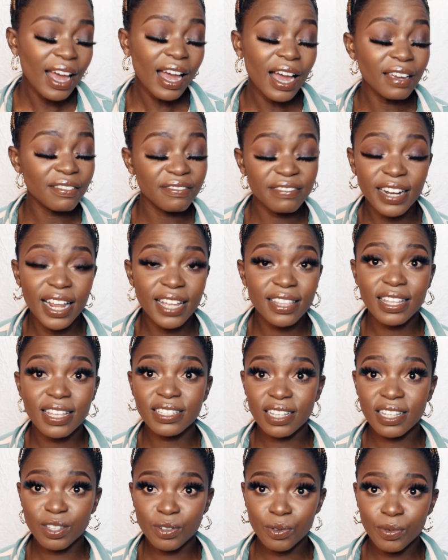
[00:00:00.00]
I feel like they're
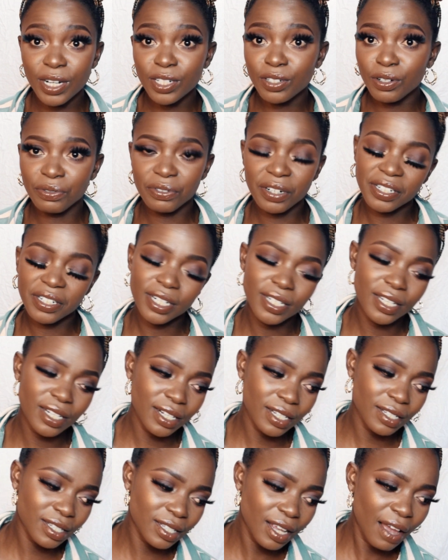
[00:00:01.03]
just quite overrated
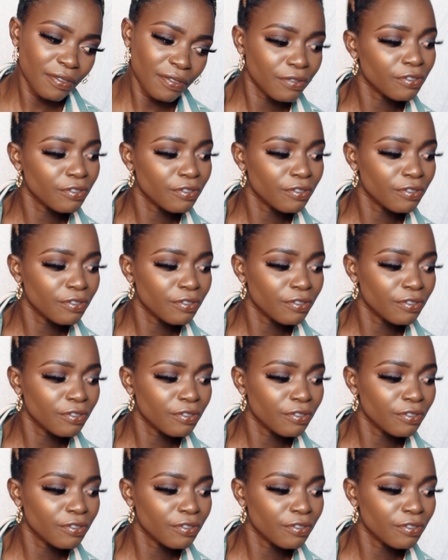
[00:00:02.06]
and stuff.